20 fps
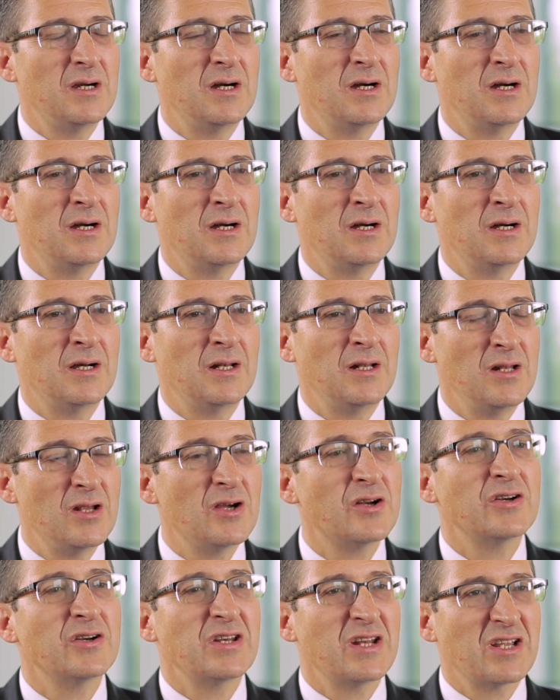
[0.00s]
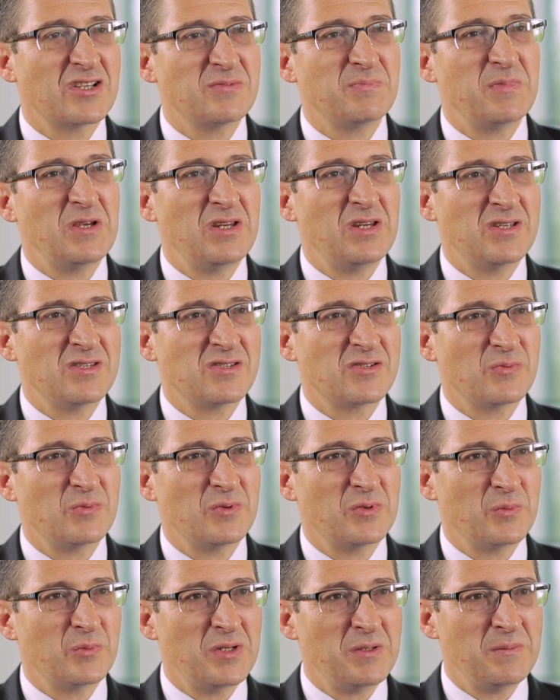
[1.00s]
uh, learning experience
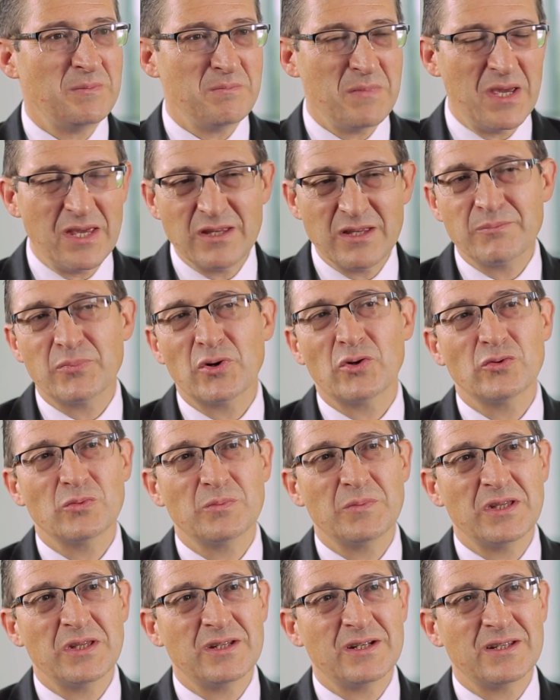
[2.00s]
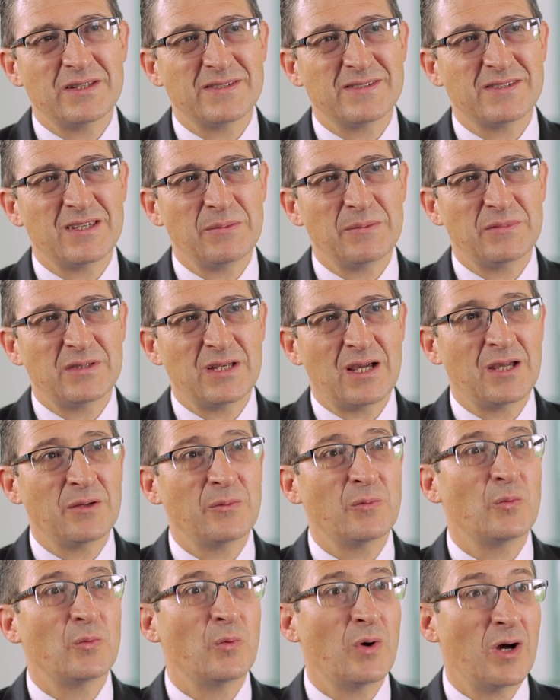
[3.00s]
where we made the product better at the same time
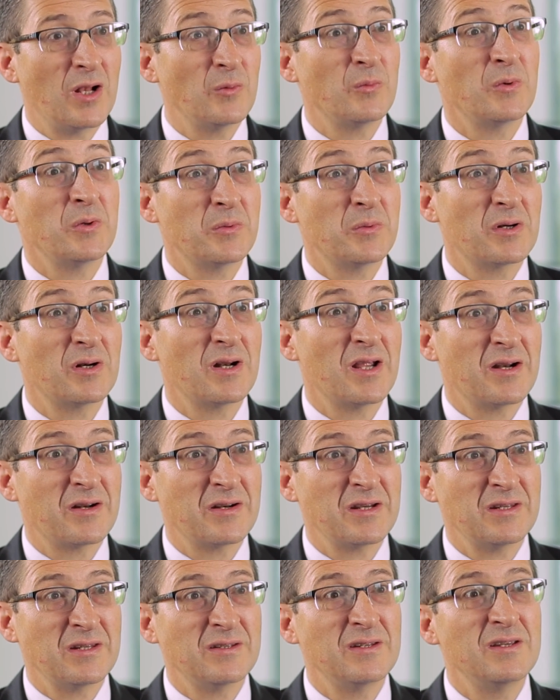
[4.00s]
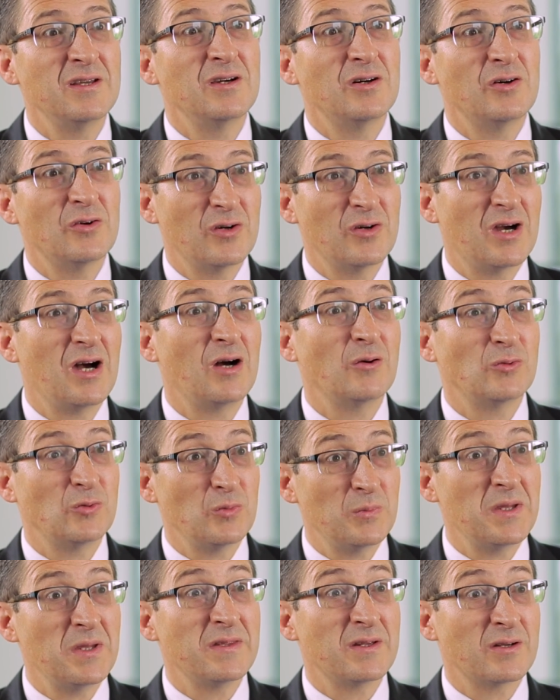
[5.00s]
while we were learning on how to
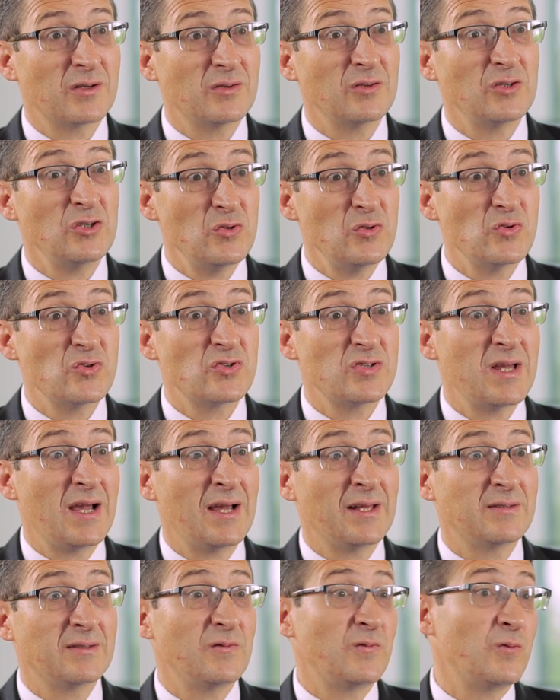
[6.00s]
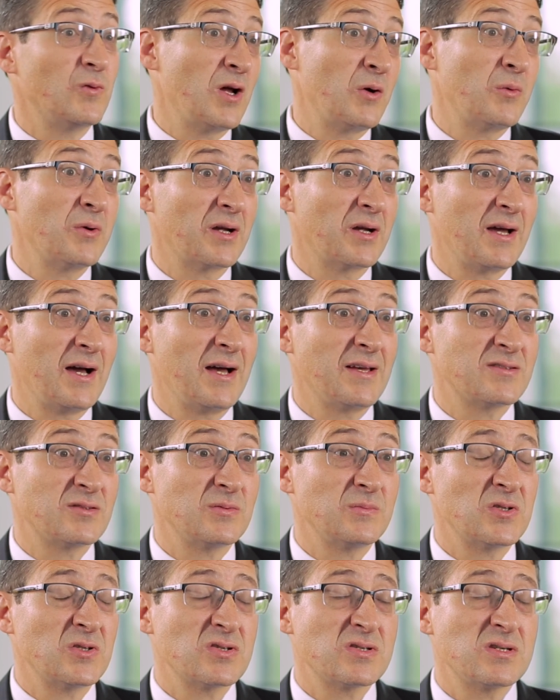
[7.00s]
better use that for our
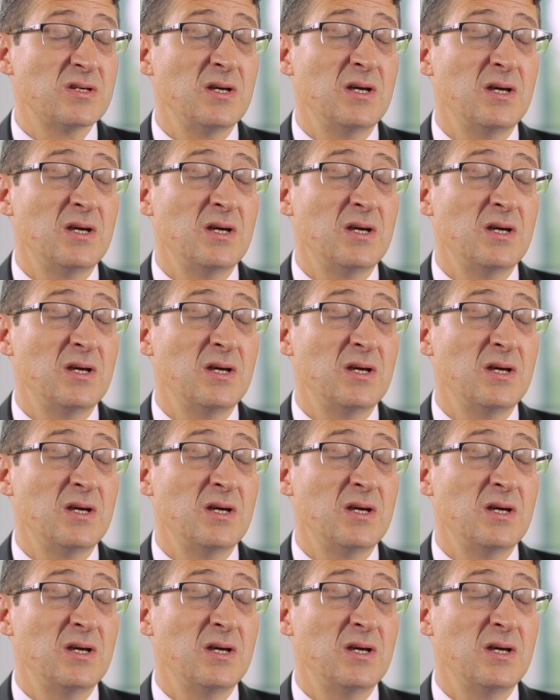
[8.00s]
customers.